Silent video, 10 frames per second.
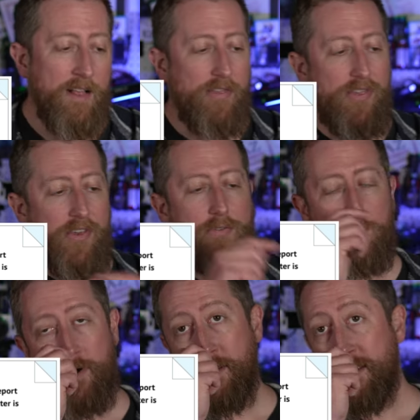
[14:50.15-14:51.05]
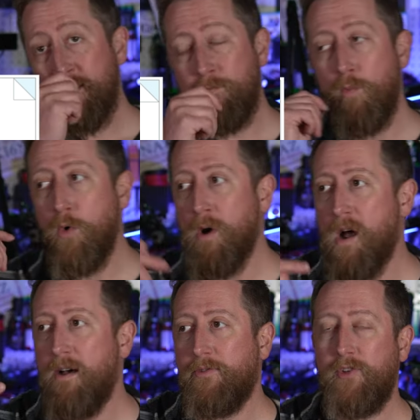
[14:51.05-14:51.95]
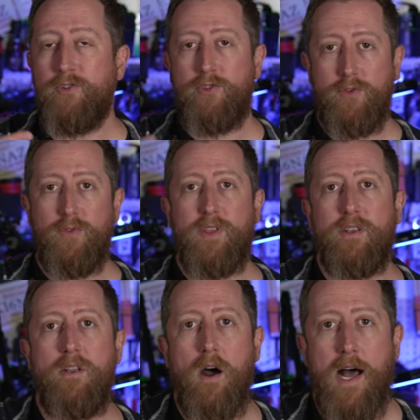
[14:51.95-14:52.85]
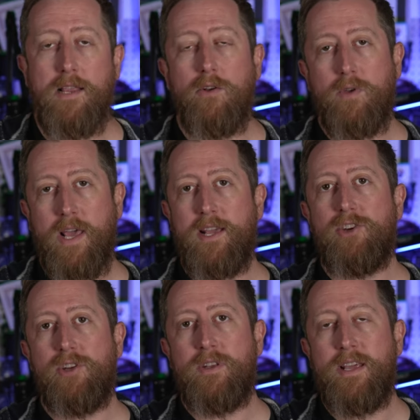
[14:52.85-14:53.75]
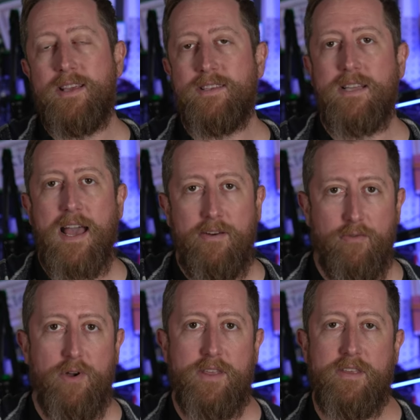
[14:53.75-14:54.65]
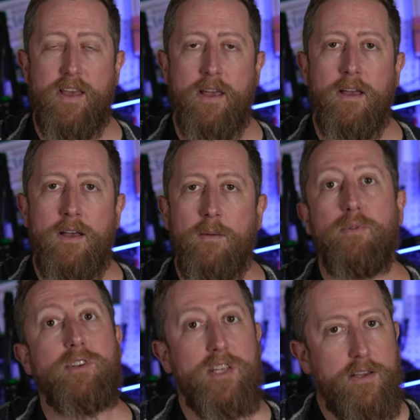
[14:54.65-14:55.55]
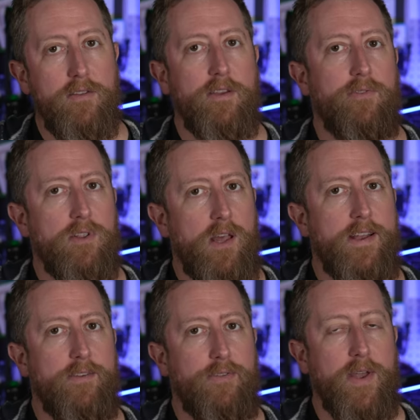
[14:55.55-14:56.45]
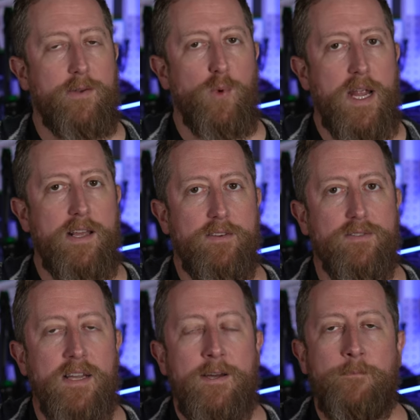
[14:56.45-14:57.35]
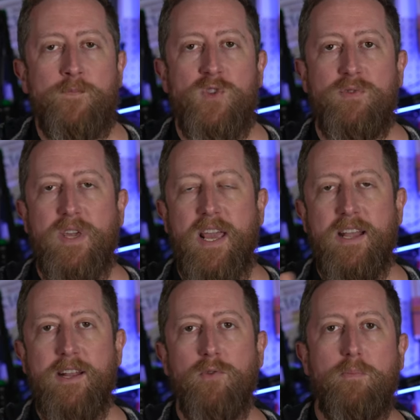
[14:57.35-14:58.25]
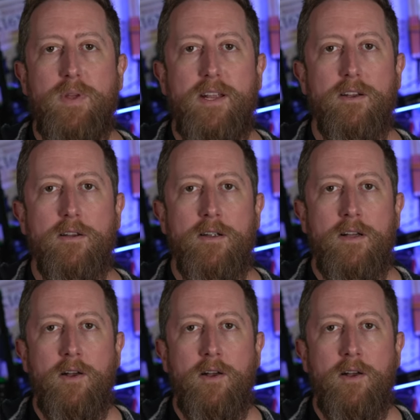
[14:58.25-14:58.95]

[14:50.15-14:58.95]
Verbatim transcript: This one is more often true than not. Location is everything, particularly for line of sight radios. So if you can't hit a repeater